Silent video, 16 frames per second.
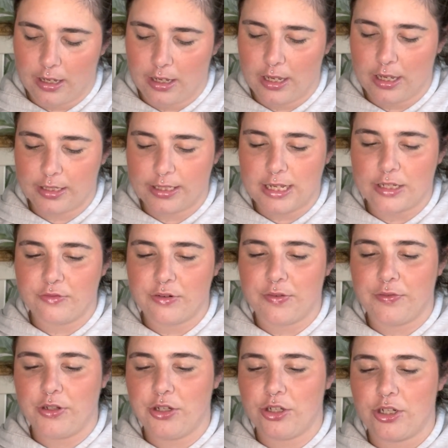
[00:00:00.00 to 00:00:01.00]
XX
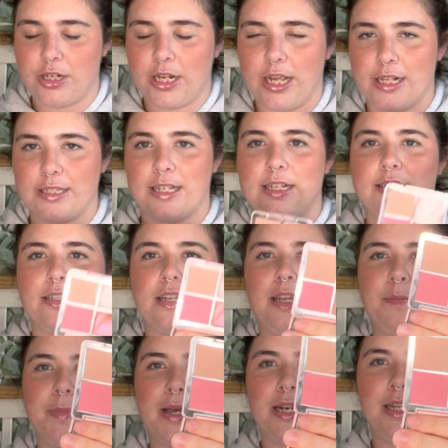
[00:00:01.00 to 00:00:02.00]
Revolution XX
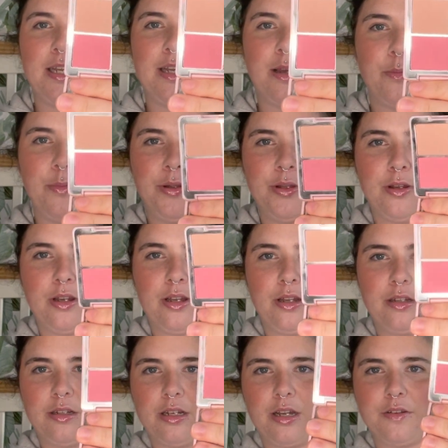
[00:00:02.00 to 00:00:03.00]
Sight palette.
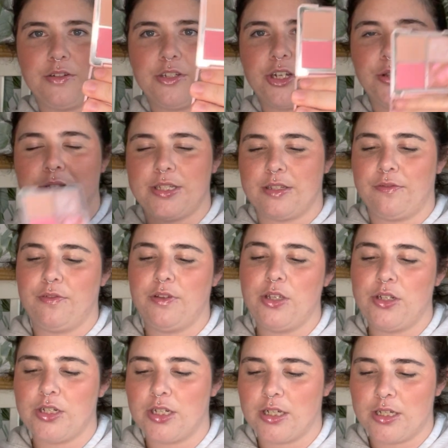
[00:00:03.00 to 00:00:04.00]
I've shown this a
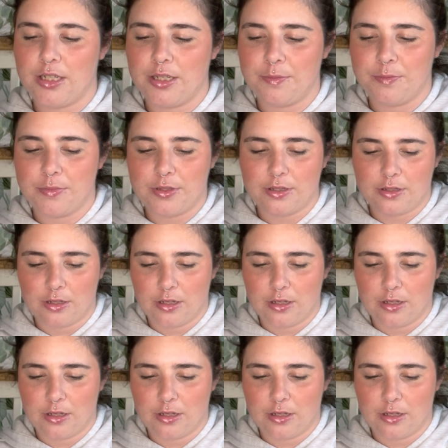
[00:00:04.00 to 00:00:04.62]
few times.